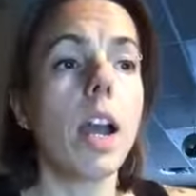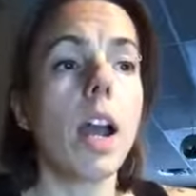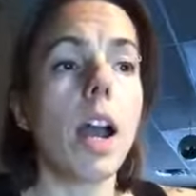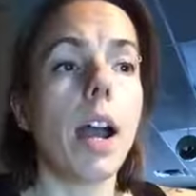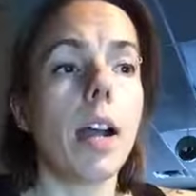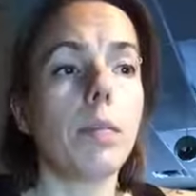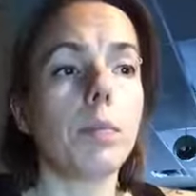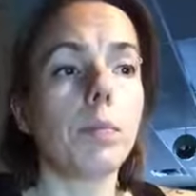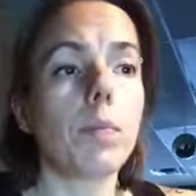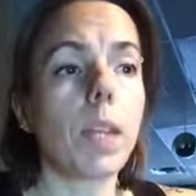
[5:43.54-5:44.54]

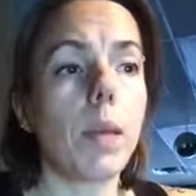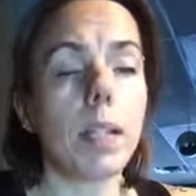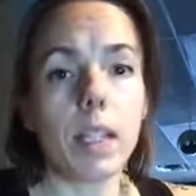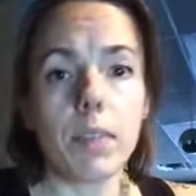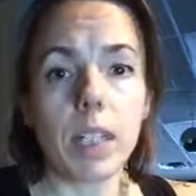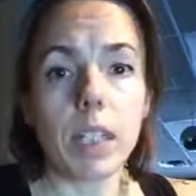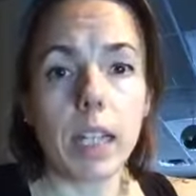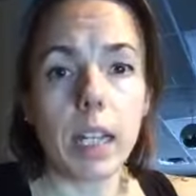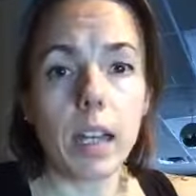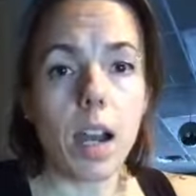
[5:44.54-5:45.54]
Um, I'm going to leave a
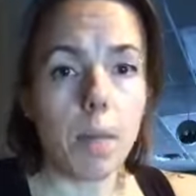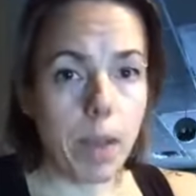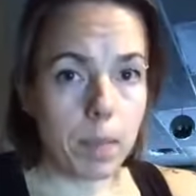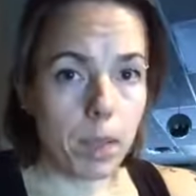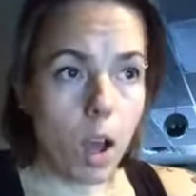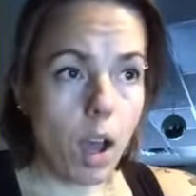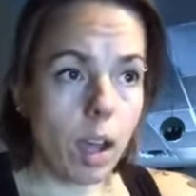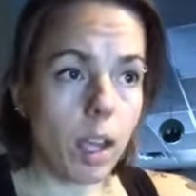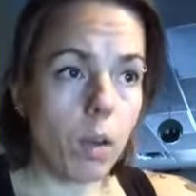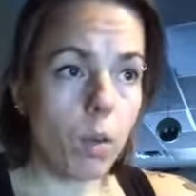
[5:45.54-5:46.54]
link on my
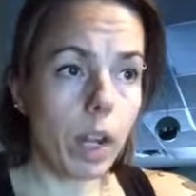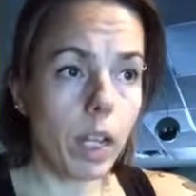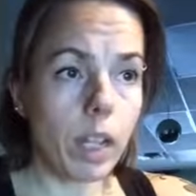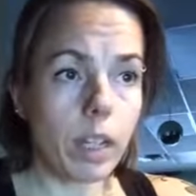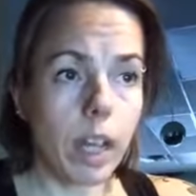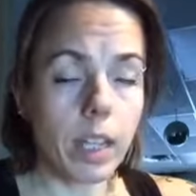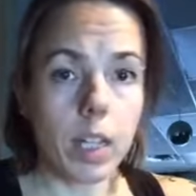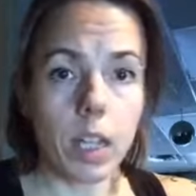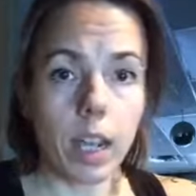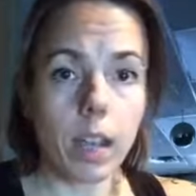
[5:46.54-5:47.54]
blog where you can kind of
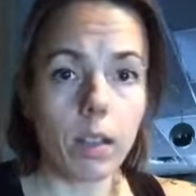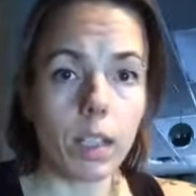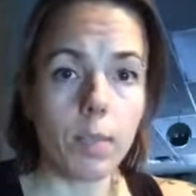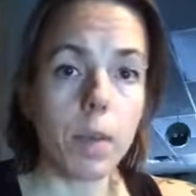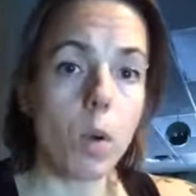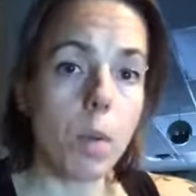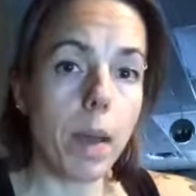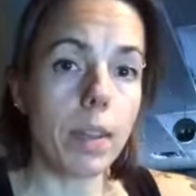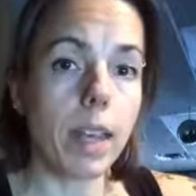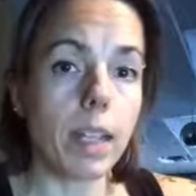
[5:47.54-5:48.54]
check out a little bit more
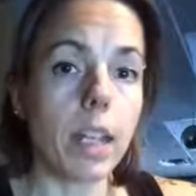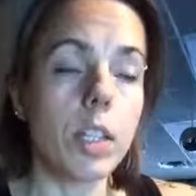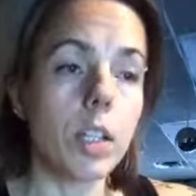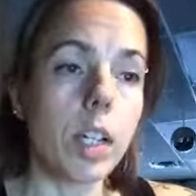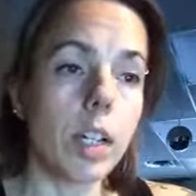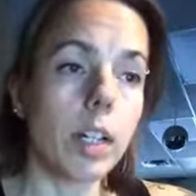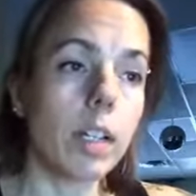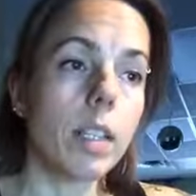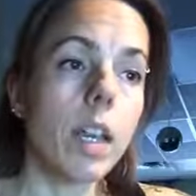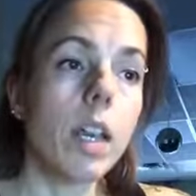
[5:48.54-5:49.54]
about that in case you're
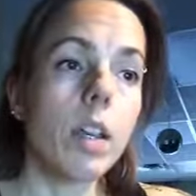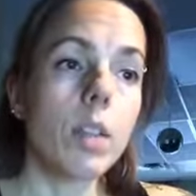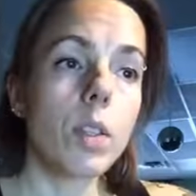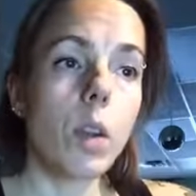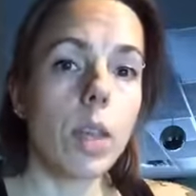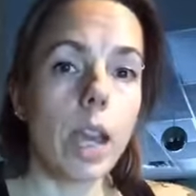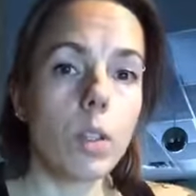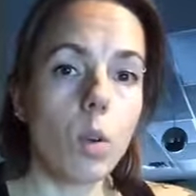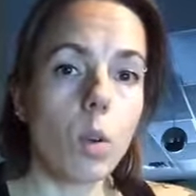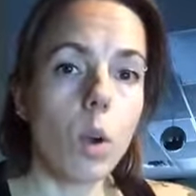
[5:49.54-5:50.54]
curious. So yeah,
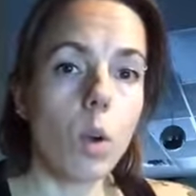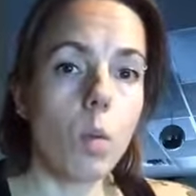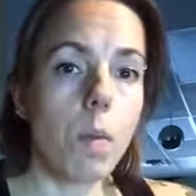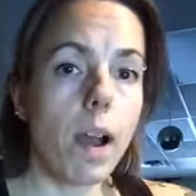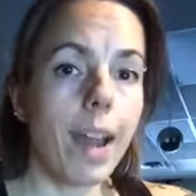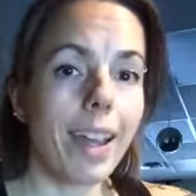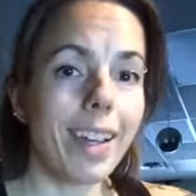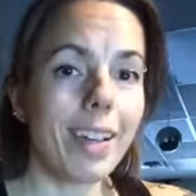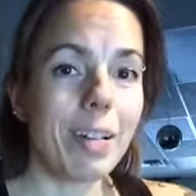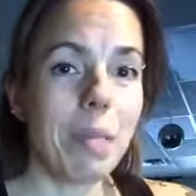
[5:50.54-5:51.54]
don't go
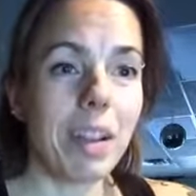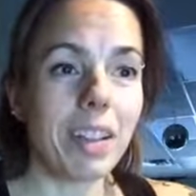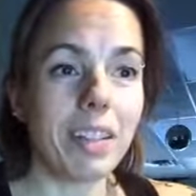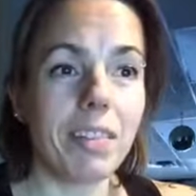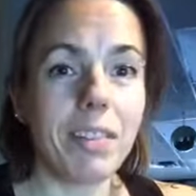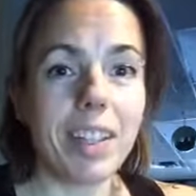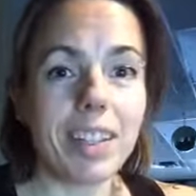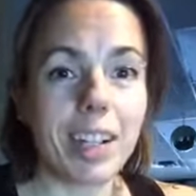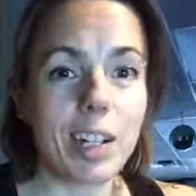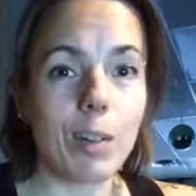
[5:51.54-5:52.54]
buying a bottle of
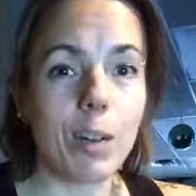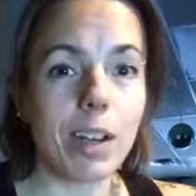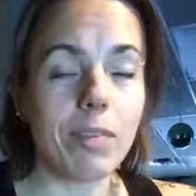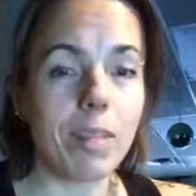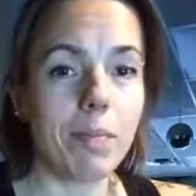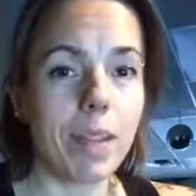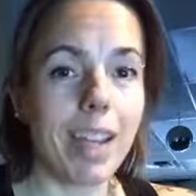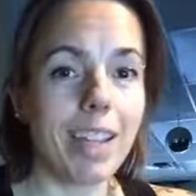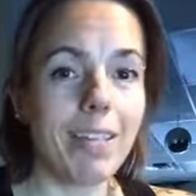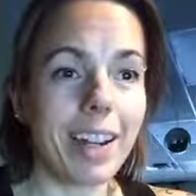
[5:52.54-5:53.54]
essential oil from
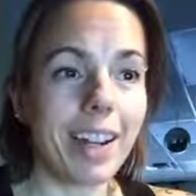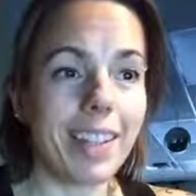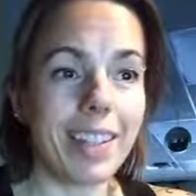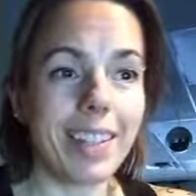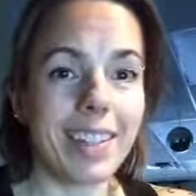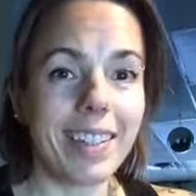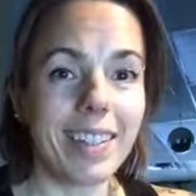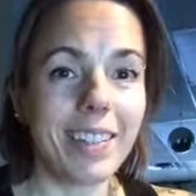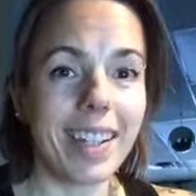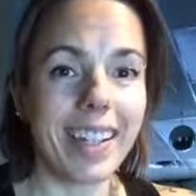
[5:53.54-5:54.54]
anywhere and just
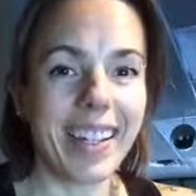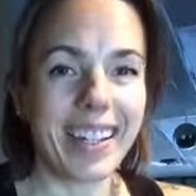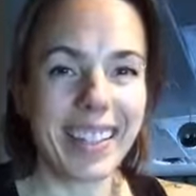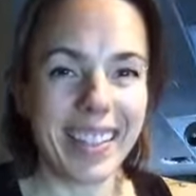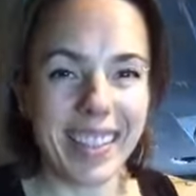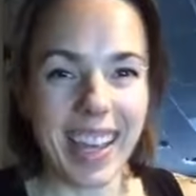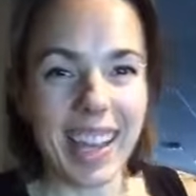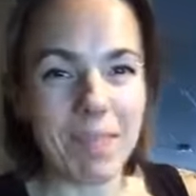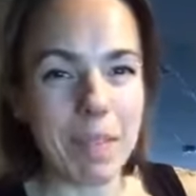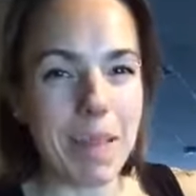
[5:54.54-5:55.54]
drinking it because
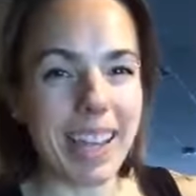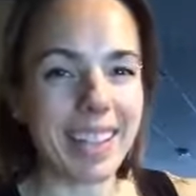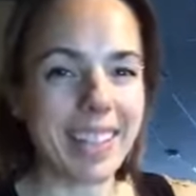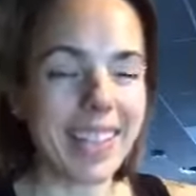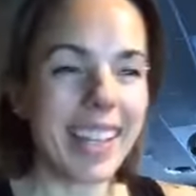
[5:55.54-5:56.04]
that could be bad news.